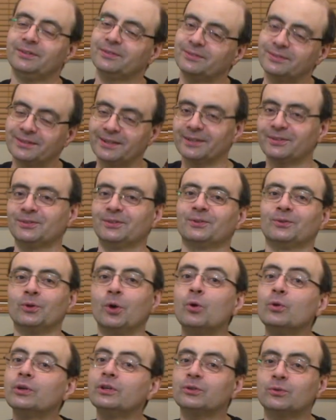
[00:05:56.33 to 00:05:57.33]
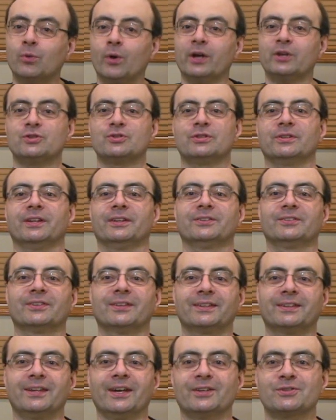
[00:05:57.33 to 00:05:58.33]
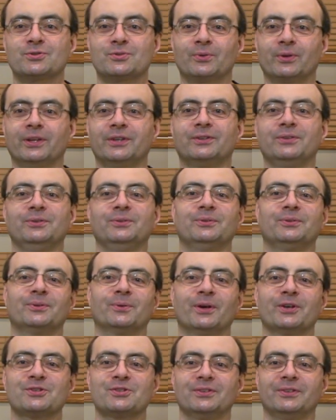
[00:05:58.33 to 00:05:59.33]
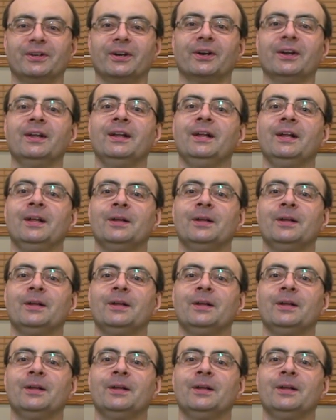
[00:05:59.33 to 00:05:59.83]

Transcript: And that's a loaded question. That's like catch-22 question there,